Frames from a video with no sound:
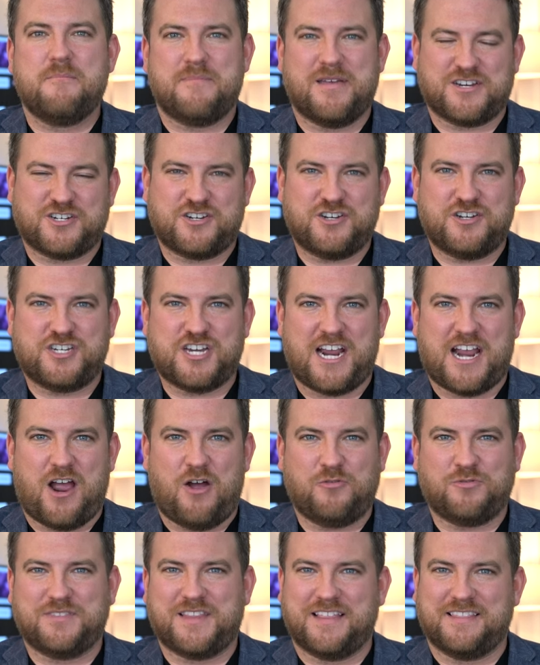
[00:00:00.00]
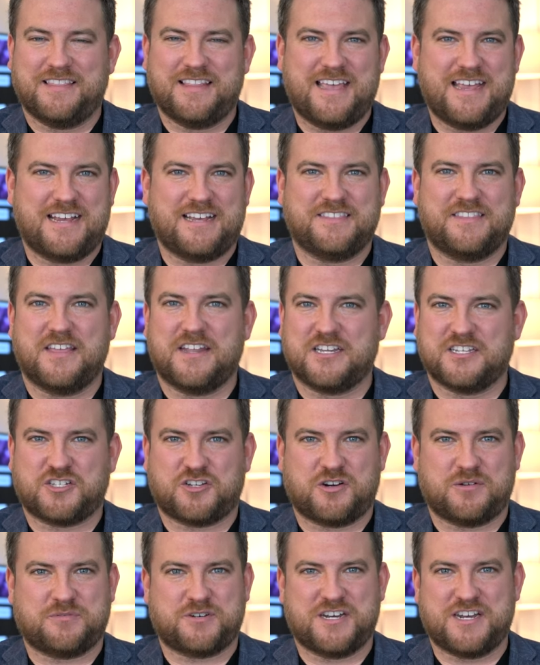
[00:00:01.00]
Make sure you check out the link in the
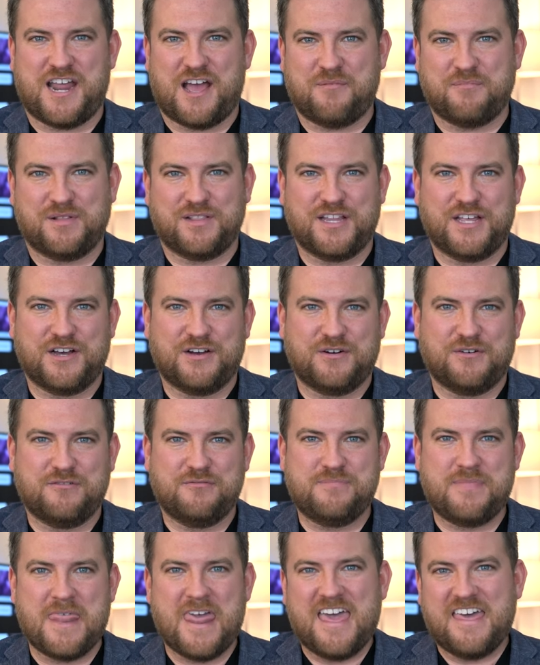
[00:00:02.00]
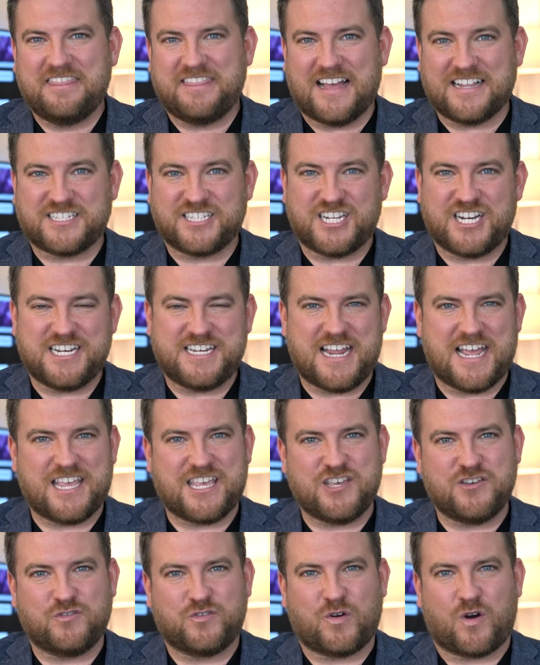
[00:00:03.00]
description down below. That's gonna
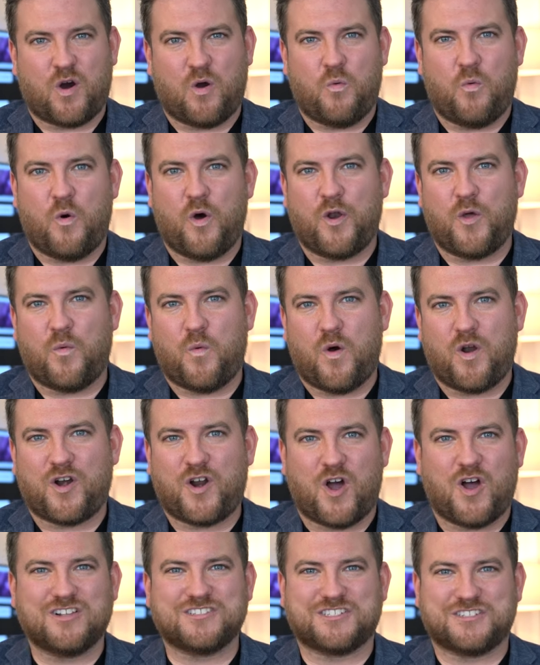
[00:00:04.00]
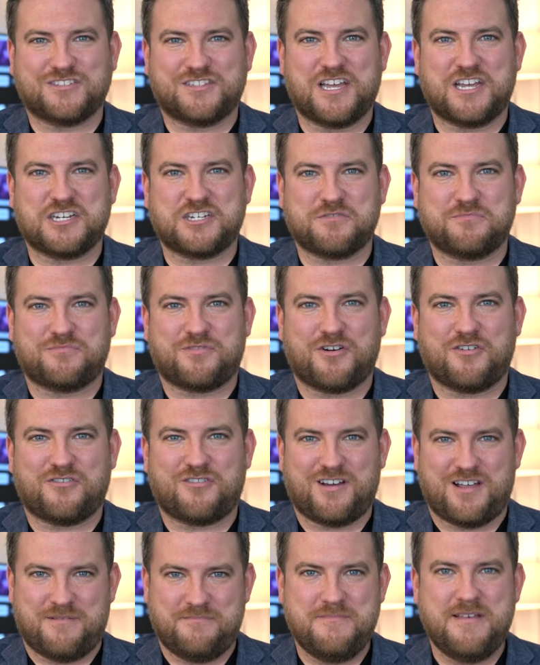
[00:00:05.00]
take you to our one-on-one -on -one consultation
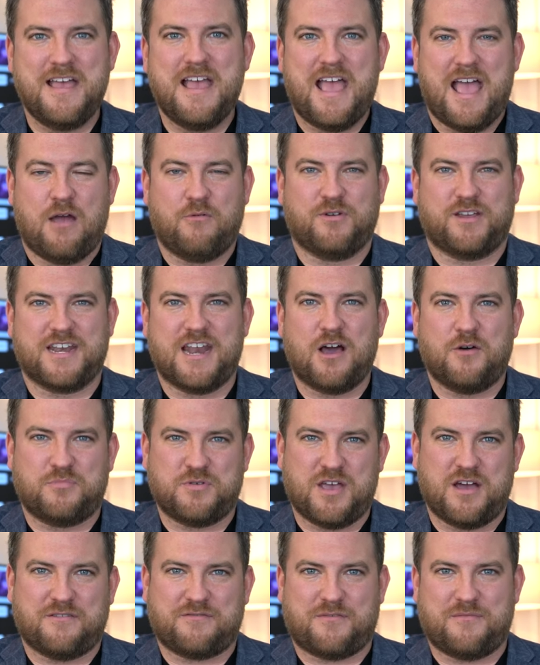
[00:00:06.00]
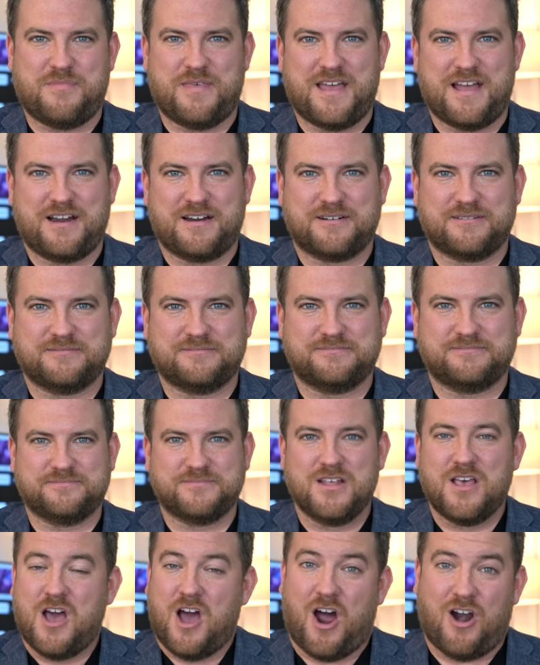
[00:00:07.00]
program and we can help you out from there.
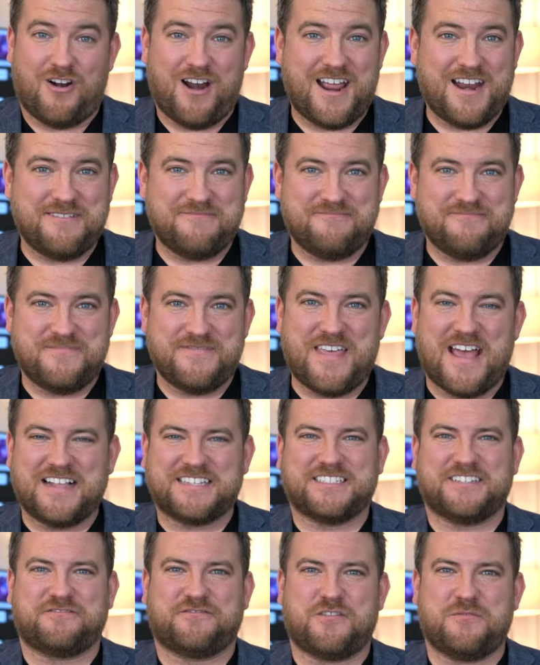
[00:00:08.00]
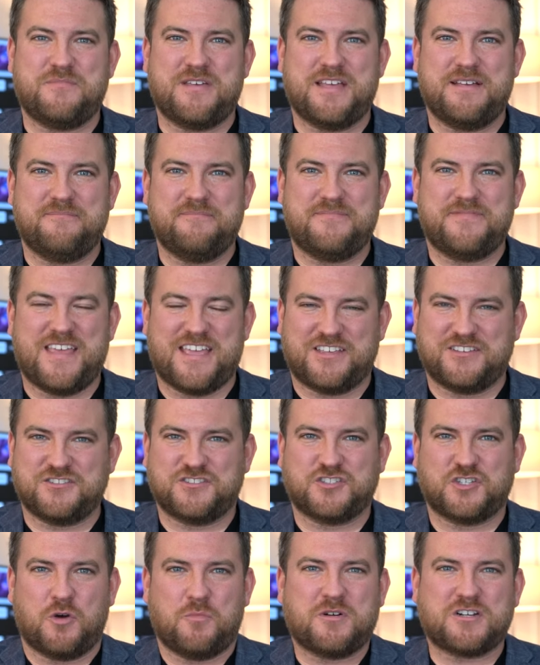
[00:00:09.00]
All right, that's it for me. Thank you
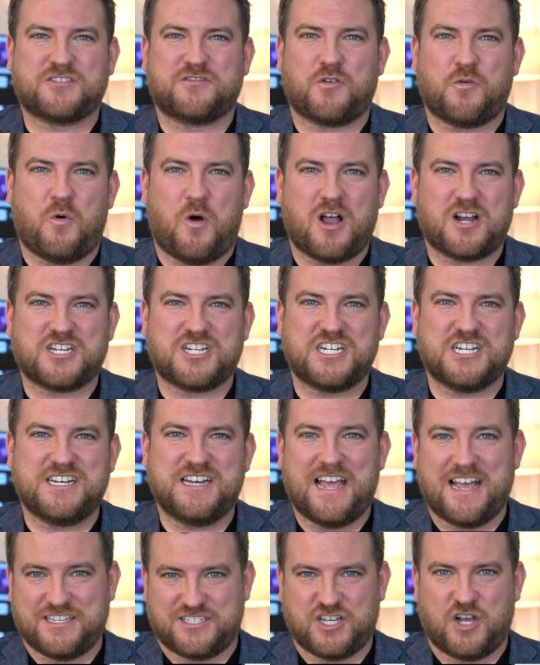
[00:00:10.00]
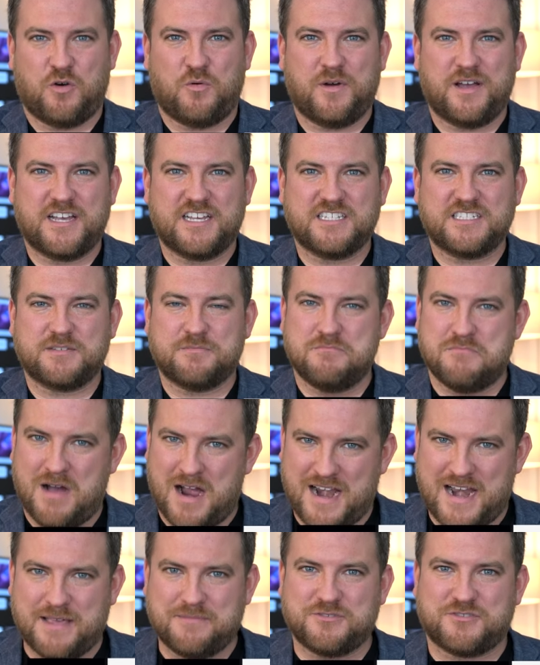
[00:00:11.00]
so much for watching. As always,
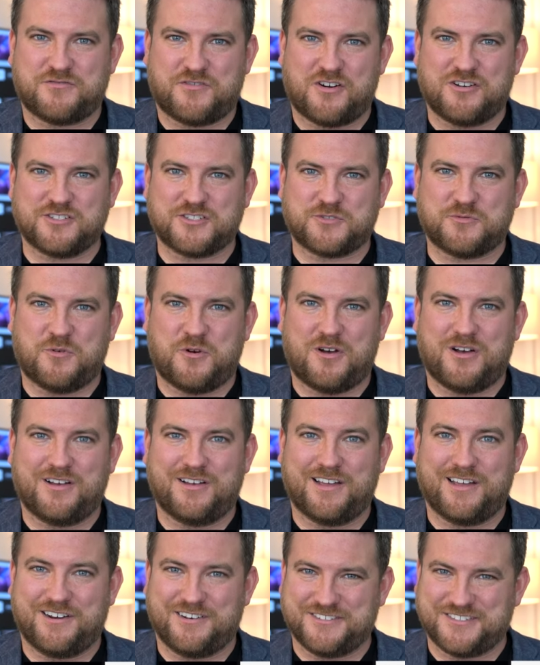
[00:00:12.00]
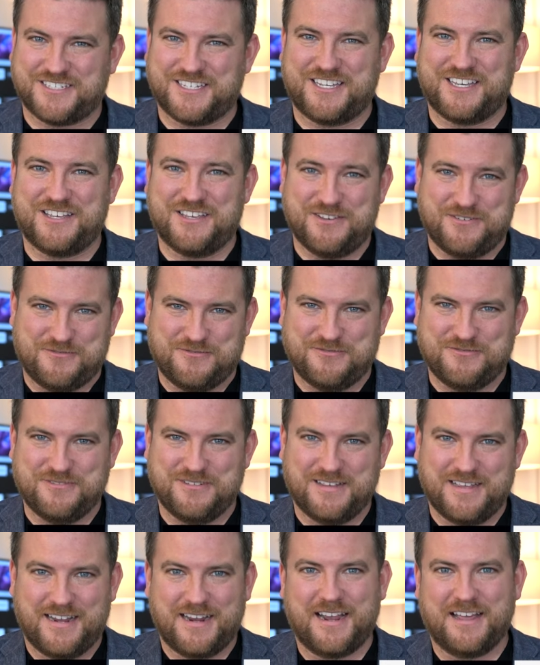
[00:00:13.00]
my name's Francois and I'll see you
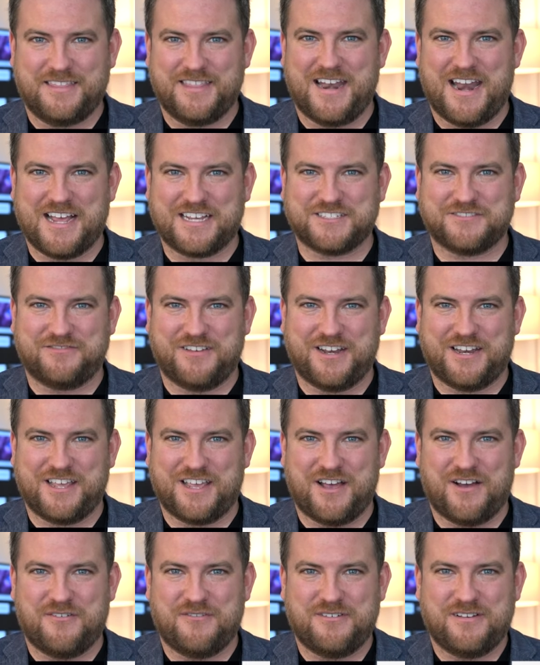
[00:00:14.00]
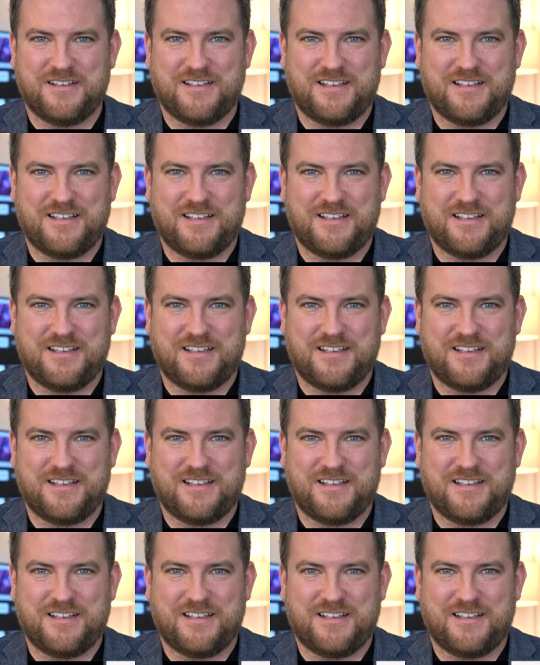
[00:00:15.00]
in the next video.